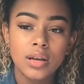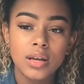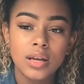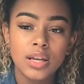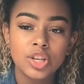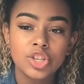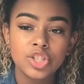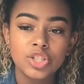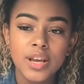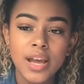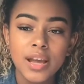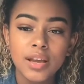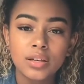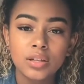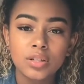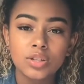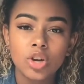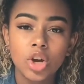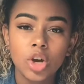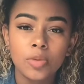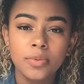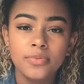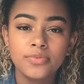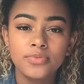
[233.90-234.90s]
inject a
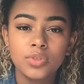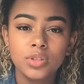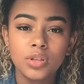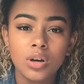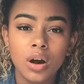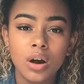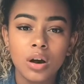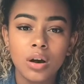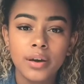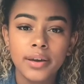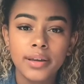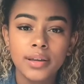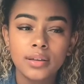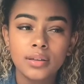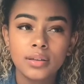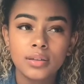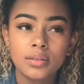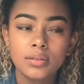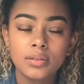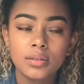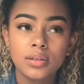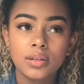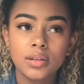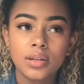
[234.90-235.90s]
type of dye
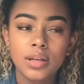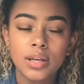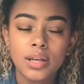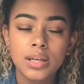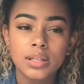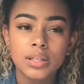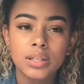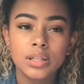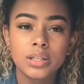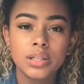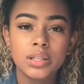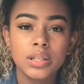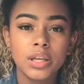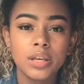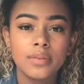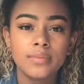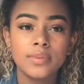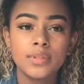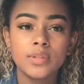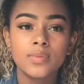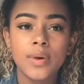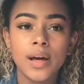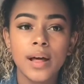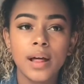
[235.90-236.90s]
into you
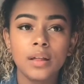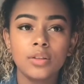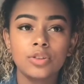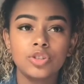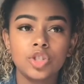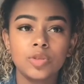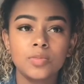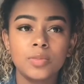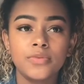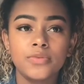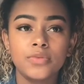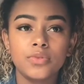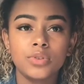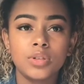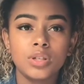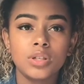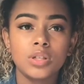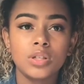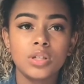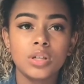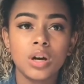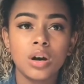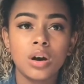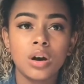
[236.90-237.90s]
as well just before you
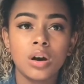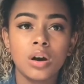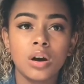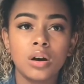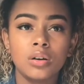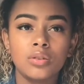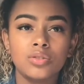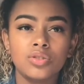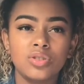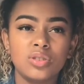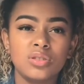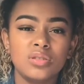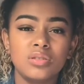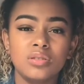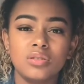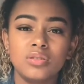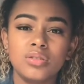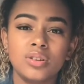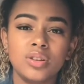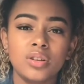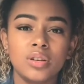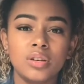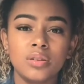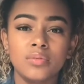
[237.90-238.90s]
start, just
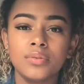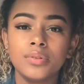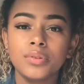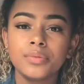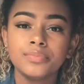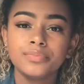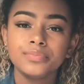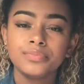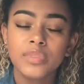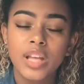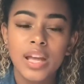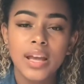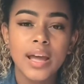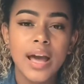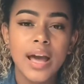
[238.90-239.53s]
through a